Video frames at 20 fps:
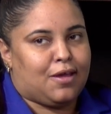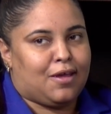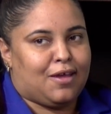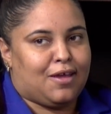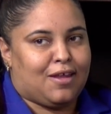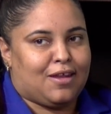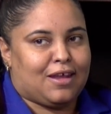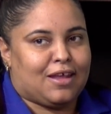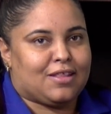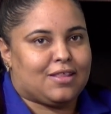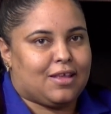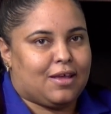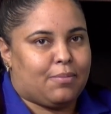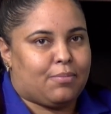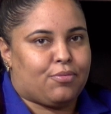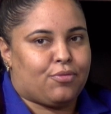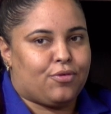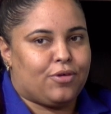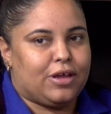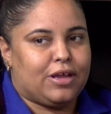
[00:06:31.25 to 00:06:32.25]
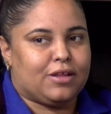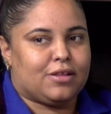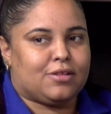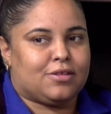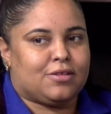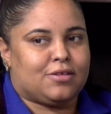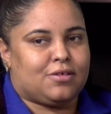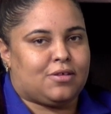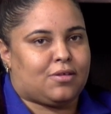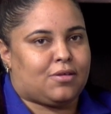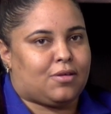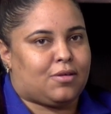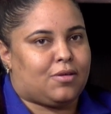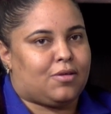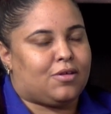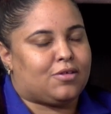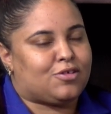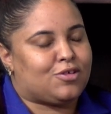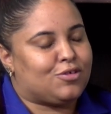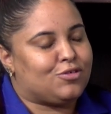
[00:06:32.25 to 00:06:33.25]
And at that point, the
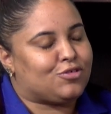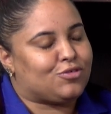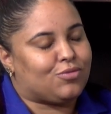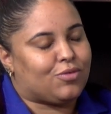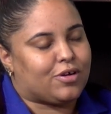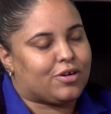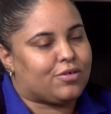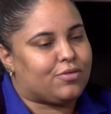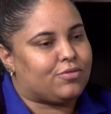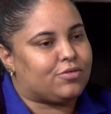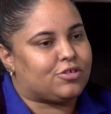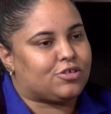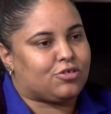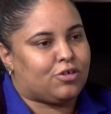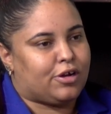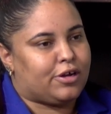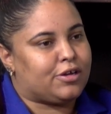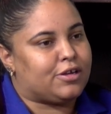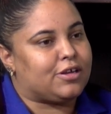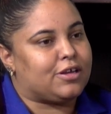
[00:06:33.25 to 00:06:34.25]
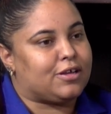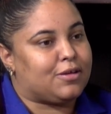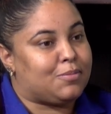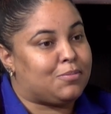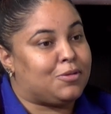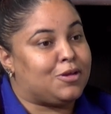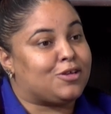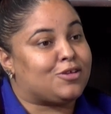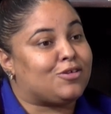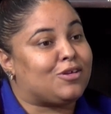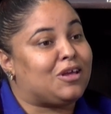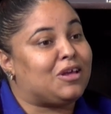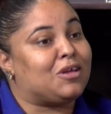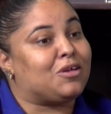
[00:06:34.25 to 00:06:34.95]
social worker was trying to get me to